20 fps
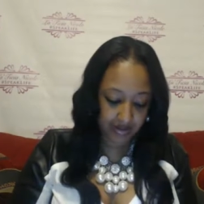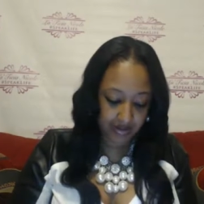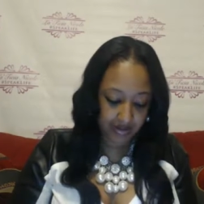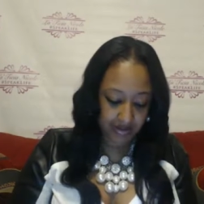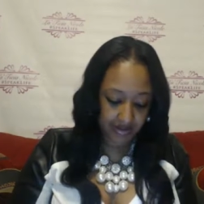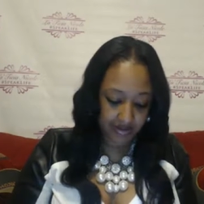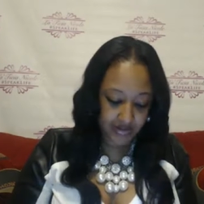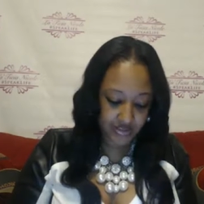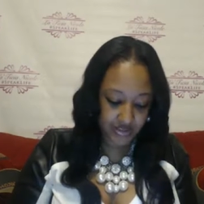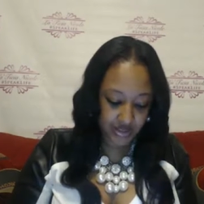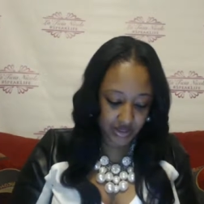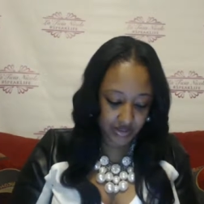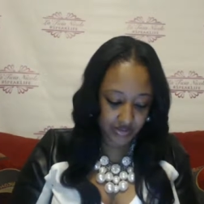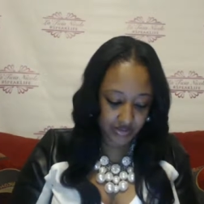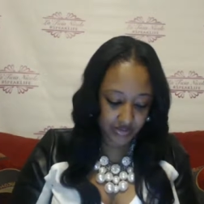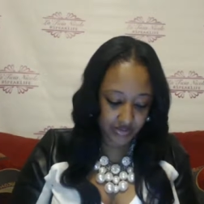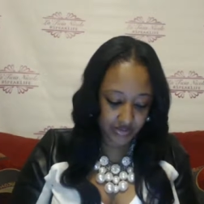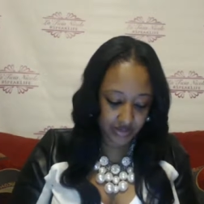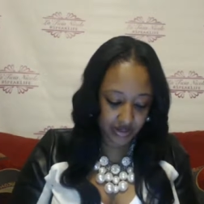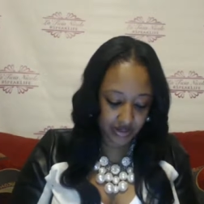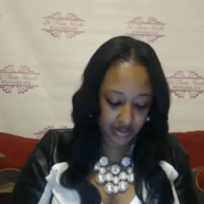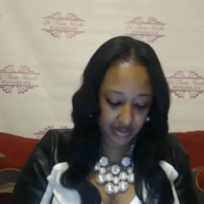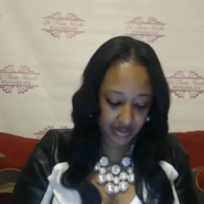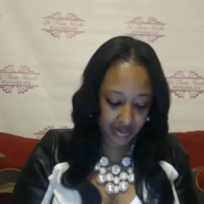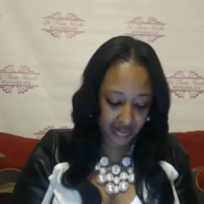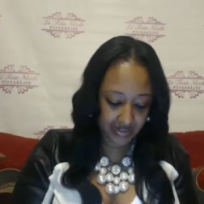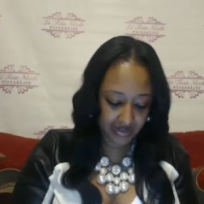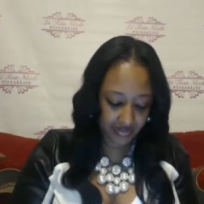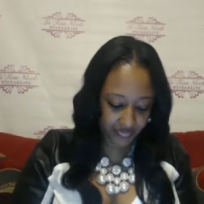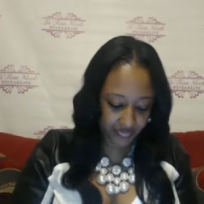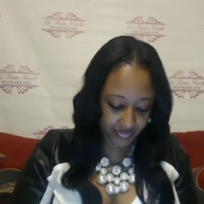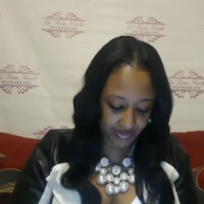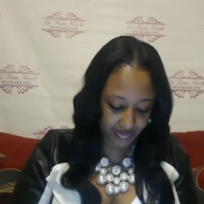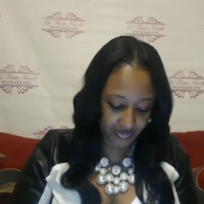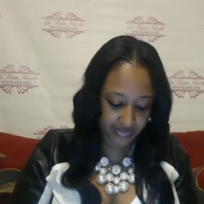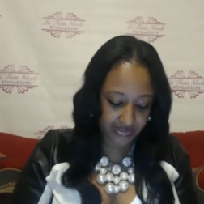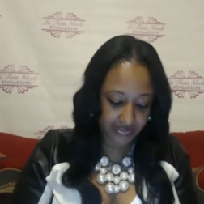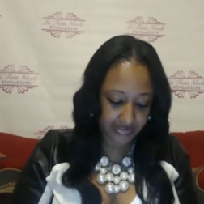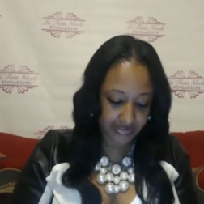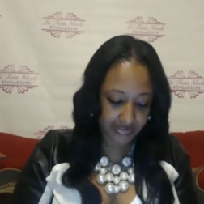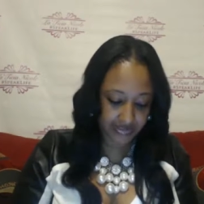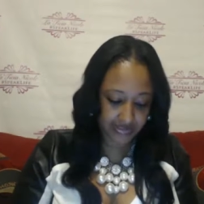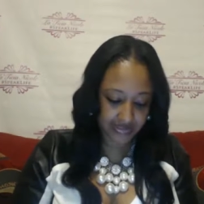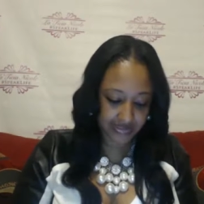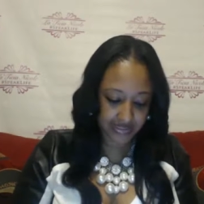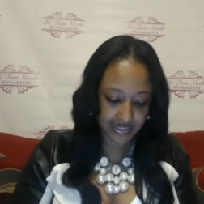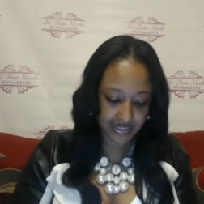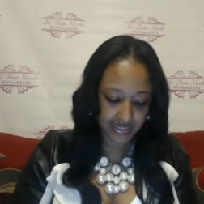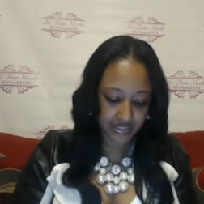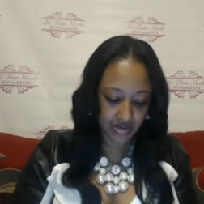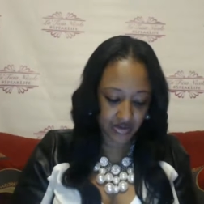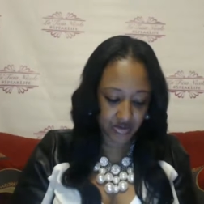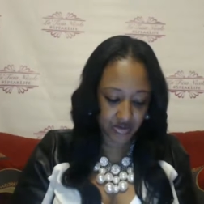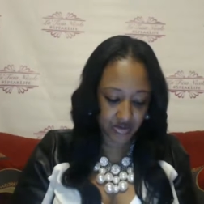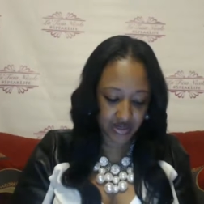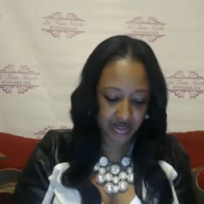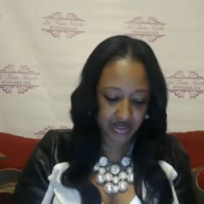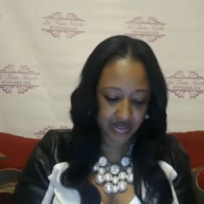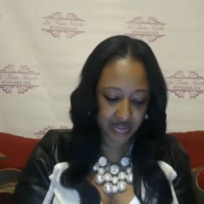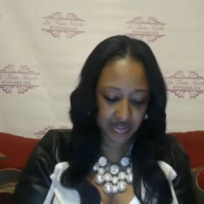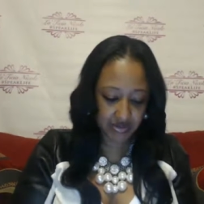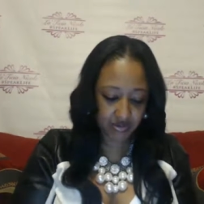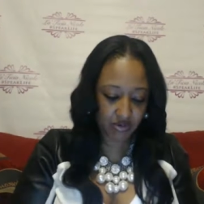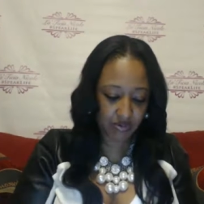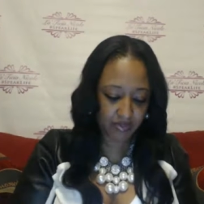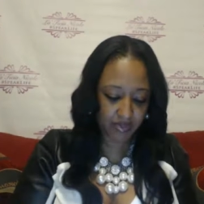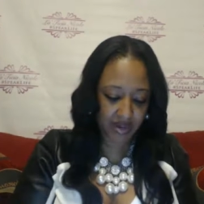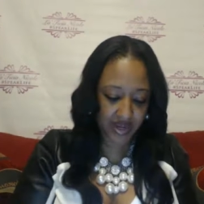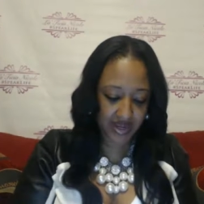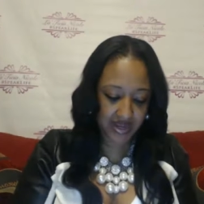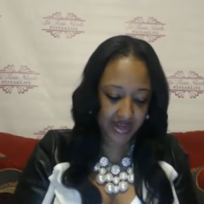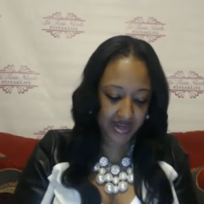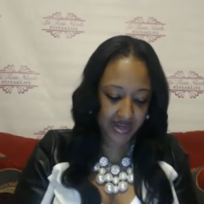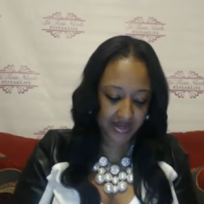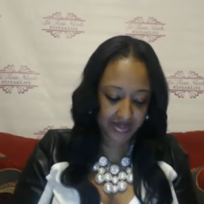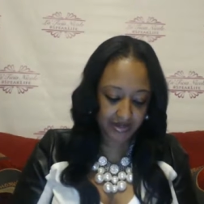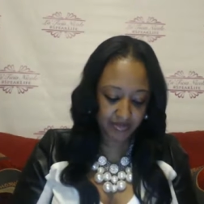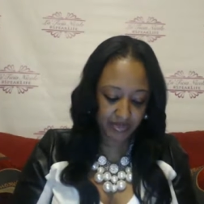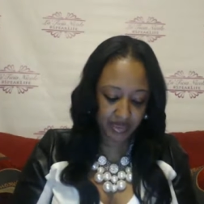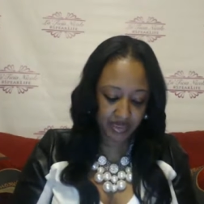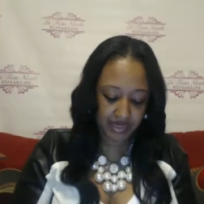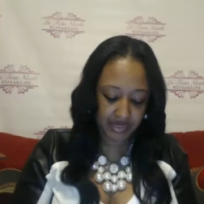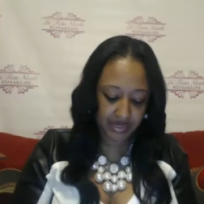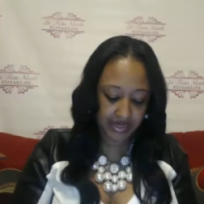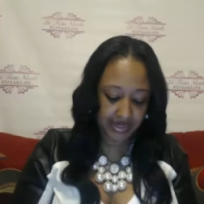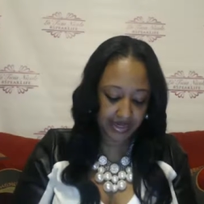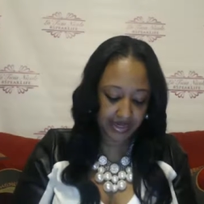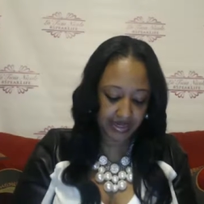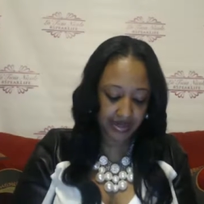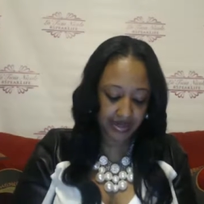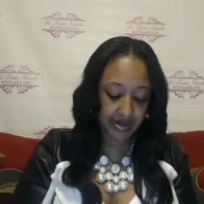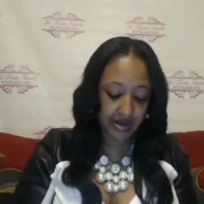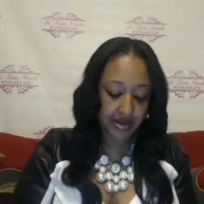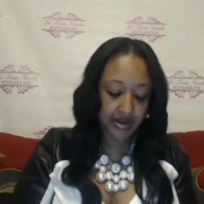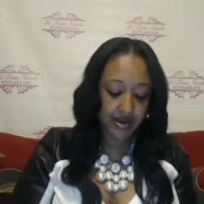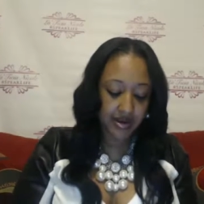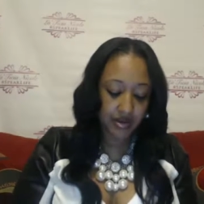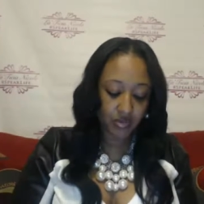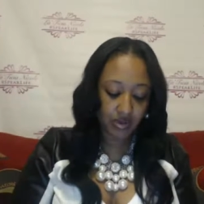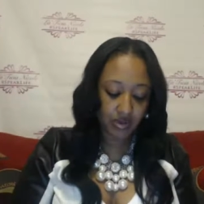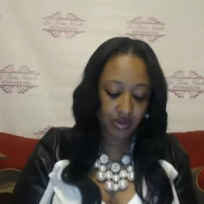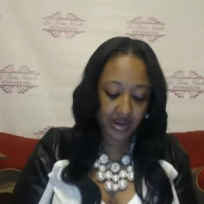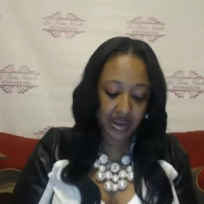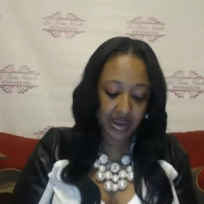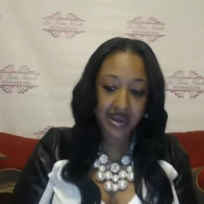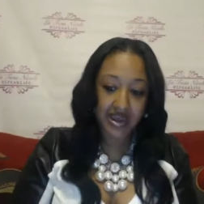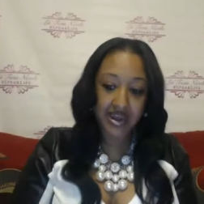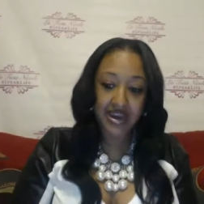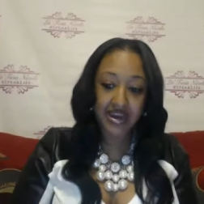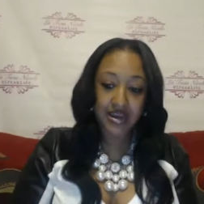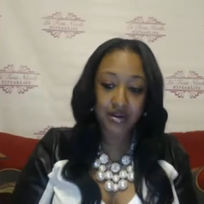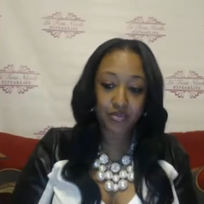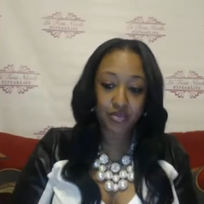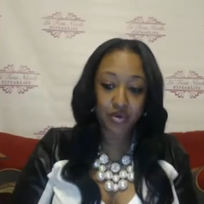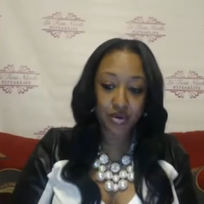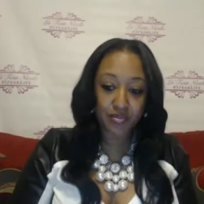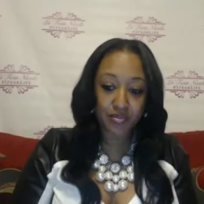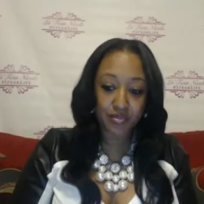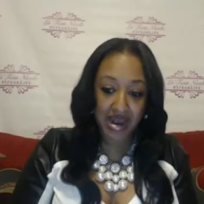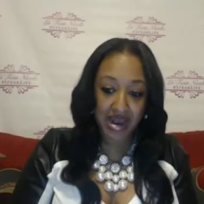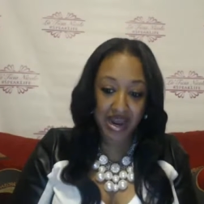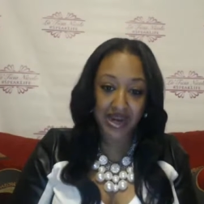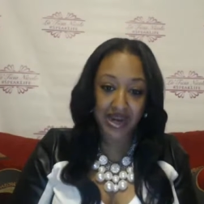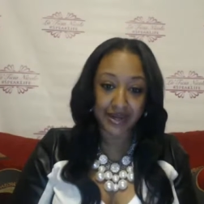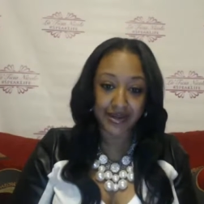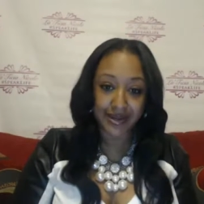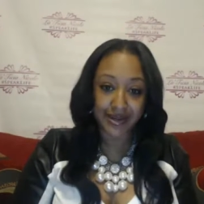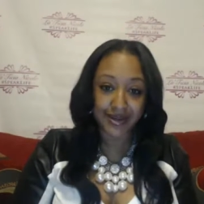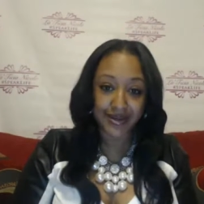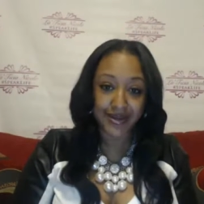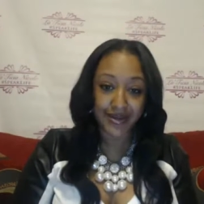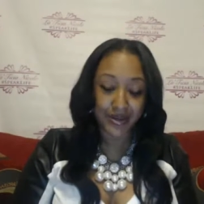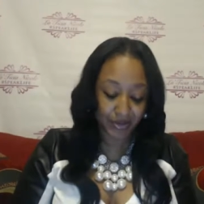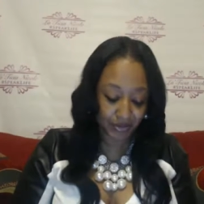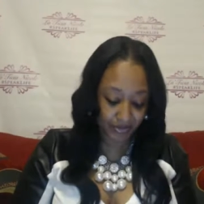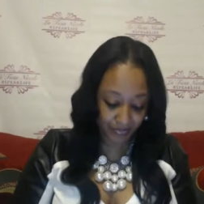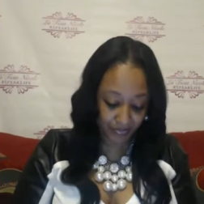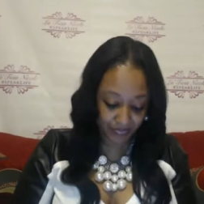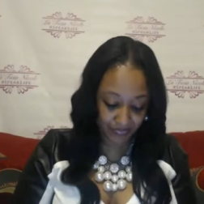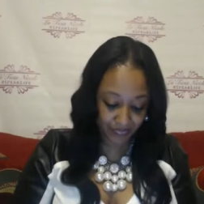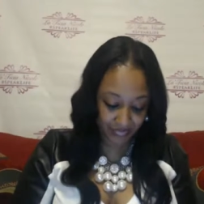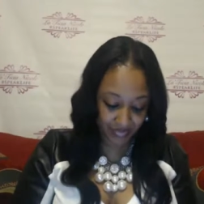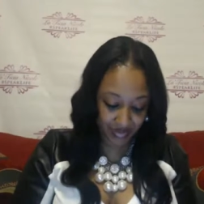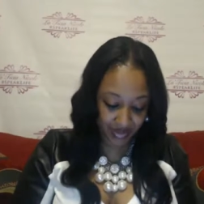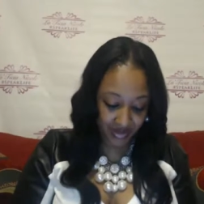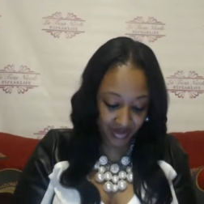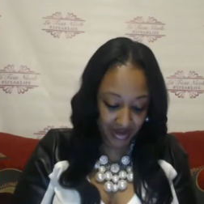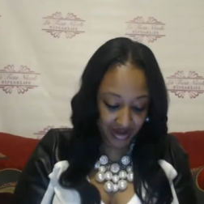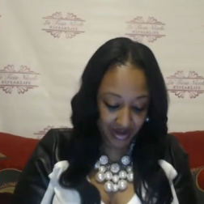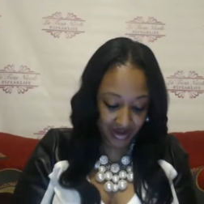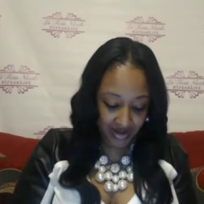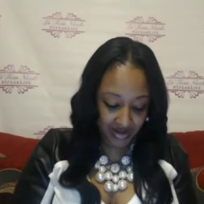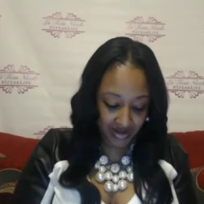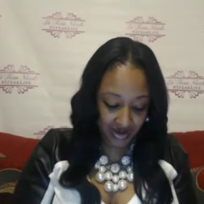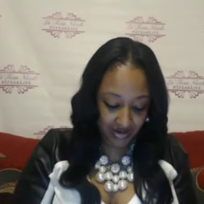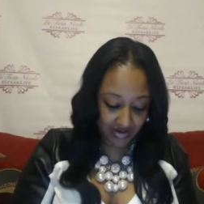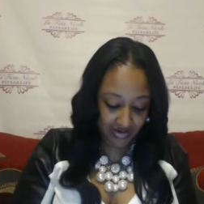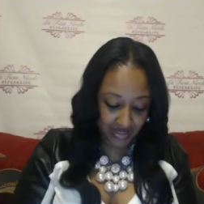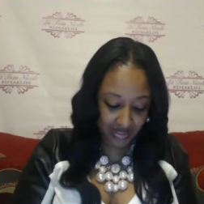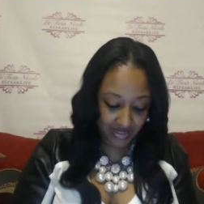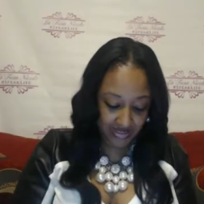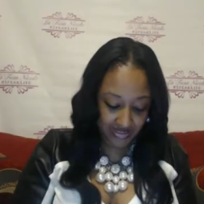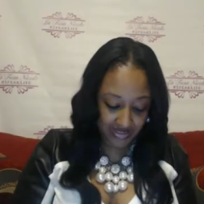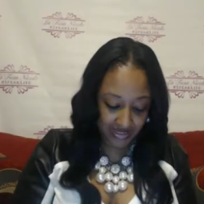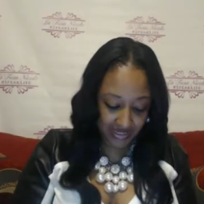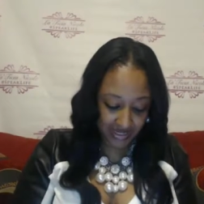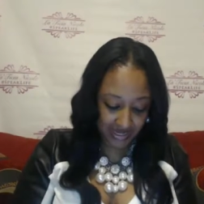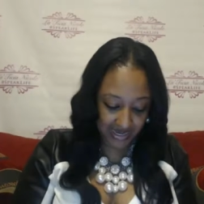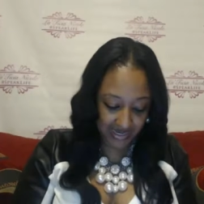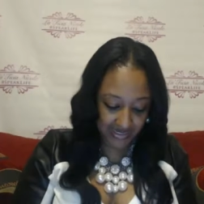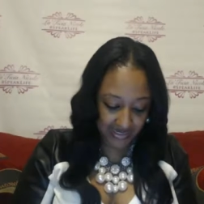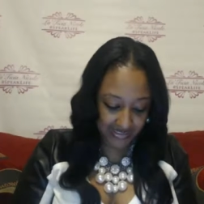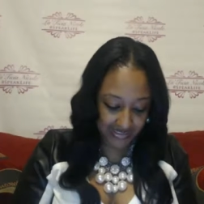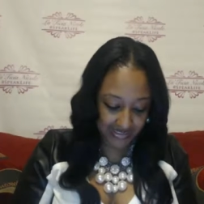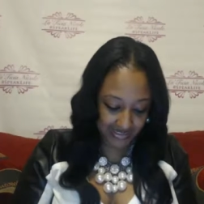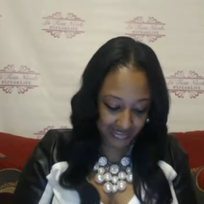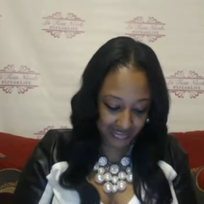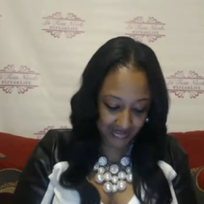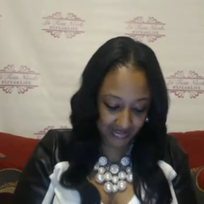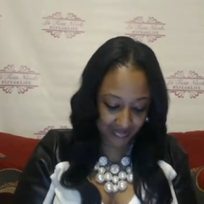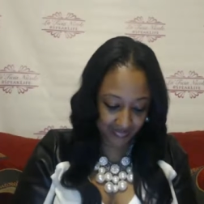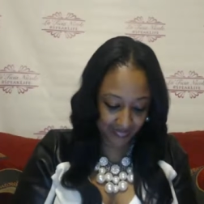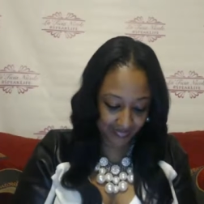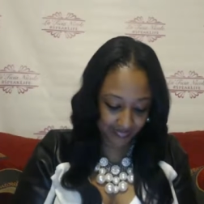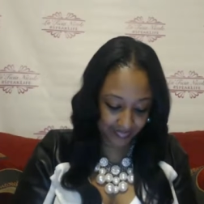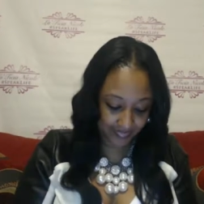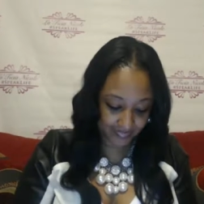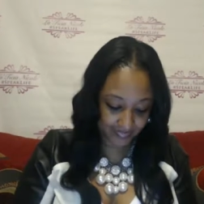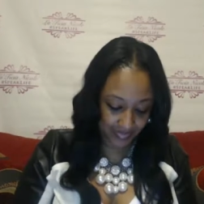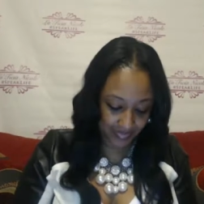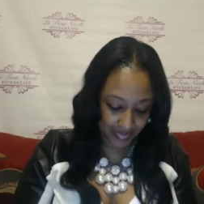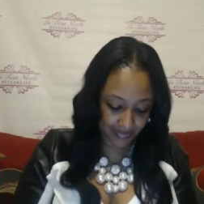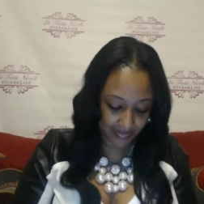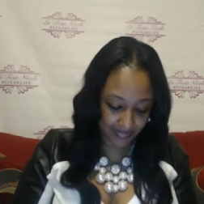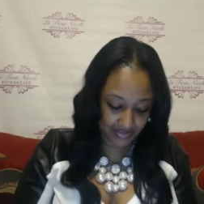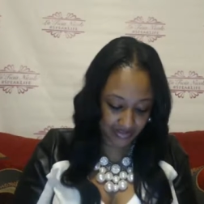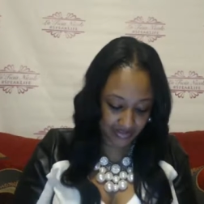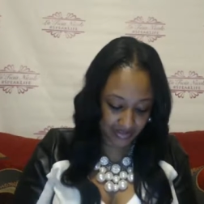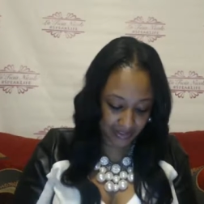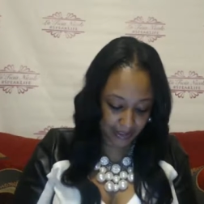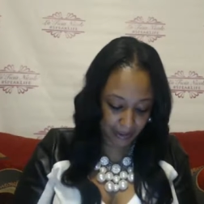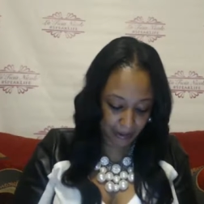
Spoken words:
because y'all know y'all like to fuss and say, you didn't remind me. Well, I am reminding you, and y'all can't say I didn't. Let me see.